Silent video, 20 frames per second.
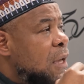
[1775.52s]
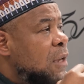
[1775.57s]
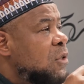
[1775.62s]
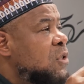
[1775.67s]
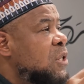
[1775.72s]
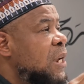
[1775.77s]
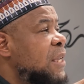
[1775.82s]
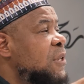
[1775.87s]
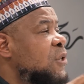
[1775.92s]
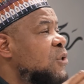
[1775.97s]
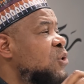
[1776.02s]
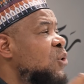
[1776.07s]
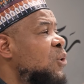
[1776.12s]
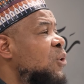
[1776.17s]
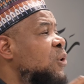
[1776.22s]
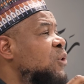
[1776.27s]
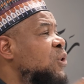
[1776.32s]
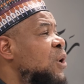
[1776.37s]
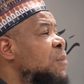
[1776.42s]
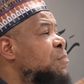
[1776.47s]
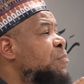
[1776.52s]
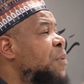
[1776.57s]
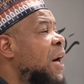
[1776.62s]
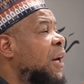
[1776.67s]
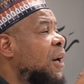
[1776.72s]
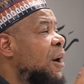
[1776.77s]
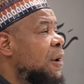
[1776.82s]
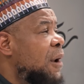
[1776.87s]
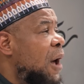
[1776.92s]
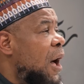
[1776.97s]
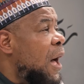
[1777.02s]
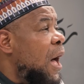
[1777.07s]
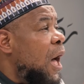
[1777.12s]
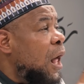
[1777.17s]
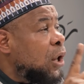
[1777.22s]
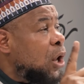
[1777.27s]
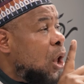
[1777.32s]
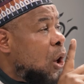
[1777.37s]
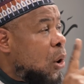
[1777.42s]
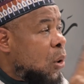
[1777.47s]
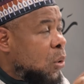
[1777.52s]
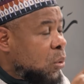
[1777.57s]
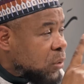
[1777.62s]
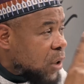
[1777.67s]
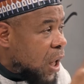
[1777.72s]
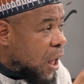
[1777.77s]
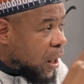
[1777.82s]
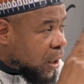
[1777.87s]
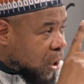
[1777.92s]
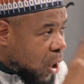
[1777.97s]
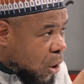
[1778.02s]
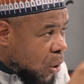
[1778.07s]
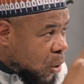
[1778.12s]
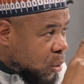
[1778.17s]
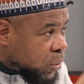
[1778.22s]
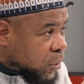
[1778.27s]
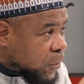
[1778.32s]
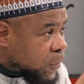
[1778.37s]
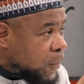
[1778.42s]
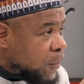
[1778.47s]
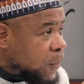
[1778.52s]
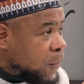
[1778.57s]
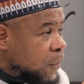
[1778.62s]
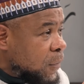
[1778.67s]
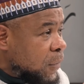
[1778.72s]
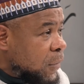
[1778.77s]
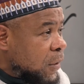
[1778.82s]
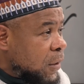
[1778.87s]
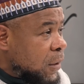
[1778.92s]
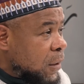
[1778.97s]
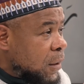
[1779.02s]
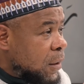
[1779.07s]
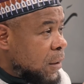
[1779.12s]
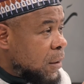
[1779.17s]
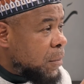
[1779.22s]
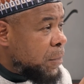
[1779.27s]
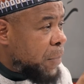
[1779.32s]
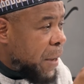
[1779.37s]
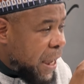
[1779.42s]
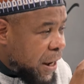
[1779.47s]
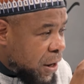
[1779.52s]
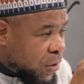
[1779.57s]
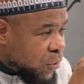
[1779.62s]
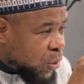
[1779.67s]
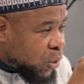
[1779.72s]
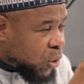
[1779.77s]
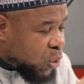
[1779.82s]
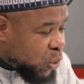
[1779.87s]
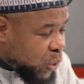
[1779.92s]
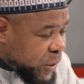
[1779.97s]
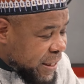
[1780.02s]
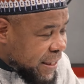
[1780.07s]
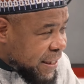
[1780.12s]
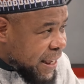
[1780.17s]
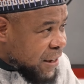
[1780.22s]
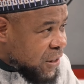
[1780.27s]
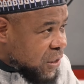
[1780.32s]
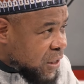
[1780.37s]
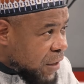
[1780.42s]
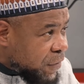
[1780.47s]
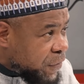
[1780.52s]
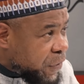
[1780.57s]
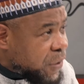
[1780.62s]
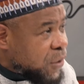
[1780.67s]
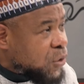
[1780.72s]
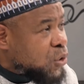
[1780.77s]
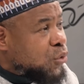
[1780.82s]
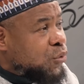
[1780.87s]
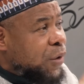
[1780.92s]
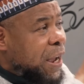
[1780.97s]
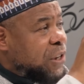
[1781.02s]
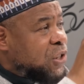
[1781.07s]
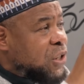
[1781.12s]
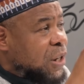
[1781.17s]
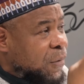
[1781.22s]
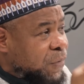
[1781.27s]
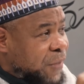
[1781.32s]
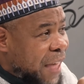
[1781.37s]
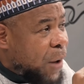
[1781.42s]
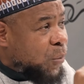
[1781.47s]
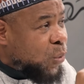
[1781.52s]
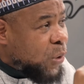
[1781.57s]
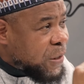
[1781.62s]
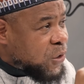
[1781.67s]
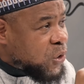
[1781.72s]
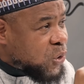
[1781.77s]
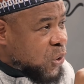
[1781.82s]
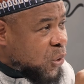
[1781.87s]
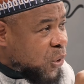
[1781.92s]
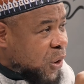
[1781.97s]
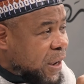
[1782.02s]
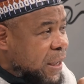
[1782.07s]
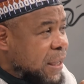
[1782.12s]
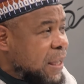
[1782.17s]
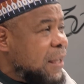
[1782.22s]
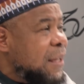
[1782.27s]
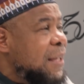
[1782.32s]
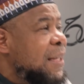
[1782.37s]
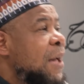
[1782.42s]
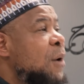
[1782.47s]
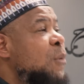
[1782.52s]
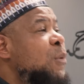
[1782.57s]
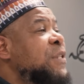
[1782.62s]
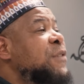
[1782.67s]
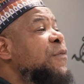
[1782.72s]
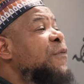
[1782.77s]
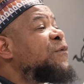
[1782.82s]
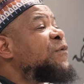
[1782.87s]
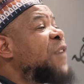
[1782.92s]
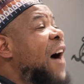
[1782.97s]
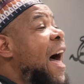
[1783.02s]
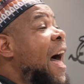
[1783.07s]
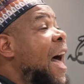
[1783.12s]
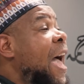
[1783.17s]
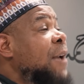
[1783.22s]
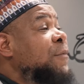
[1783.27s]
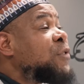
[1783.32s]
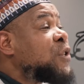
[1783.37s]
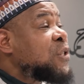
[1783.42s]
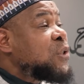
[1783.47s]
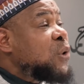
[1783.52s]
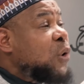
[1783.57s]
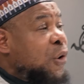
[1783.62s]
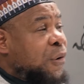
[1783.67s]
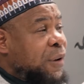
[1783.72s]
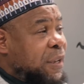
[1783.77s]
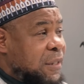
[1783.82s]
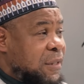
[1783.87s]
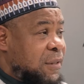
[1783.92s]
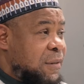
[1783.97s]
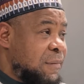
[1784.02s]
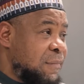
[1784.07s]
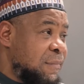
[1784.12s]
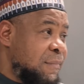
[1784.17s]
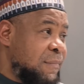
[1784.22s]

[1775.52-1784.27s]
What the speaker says: Just Surah Al-Baqarah, alone. Being in ruku' and sajda for the duration of that one surah, it was 5 surahs.